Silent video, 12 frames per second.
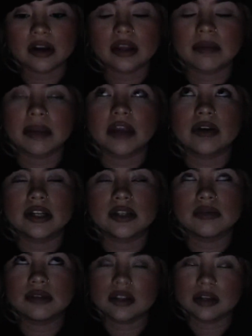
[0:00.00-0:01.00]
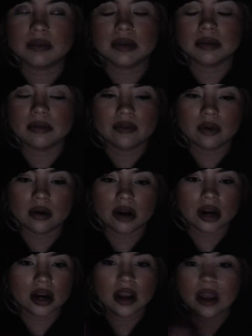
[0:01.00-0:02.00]
Like, my grades were slipping
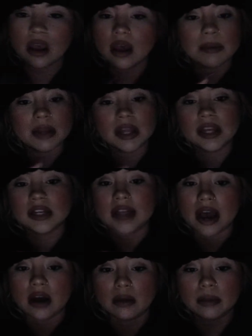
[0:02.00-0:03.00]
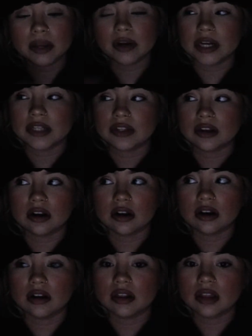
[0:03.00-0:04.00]
before, but like now my grades
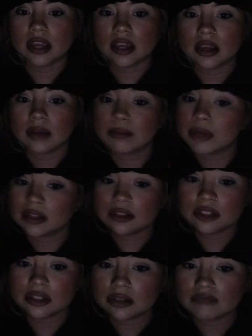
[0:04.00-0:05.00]
are like, bitch,